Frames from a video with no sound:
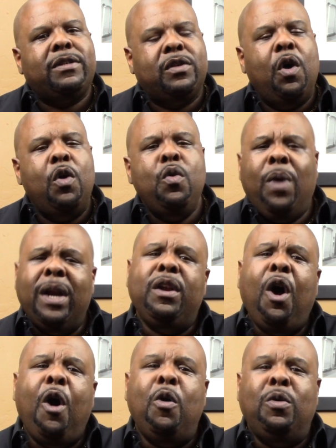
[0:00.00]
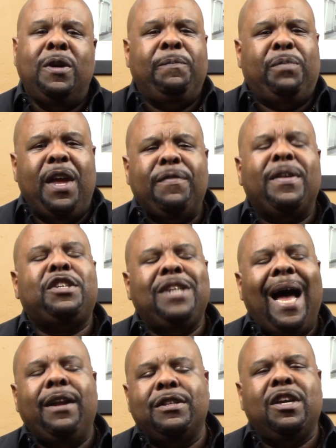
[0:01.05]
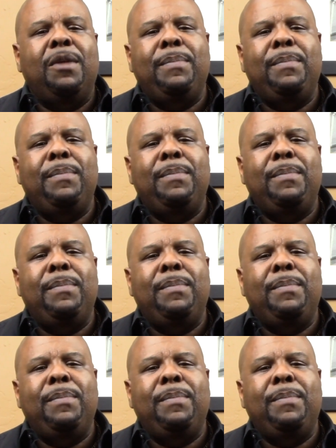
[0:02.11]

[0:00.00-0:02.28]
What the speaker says: So you want to know if the child is going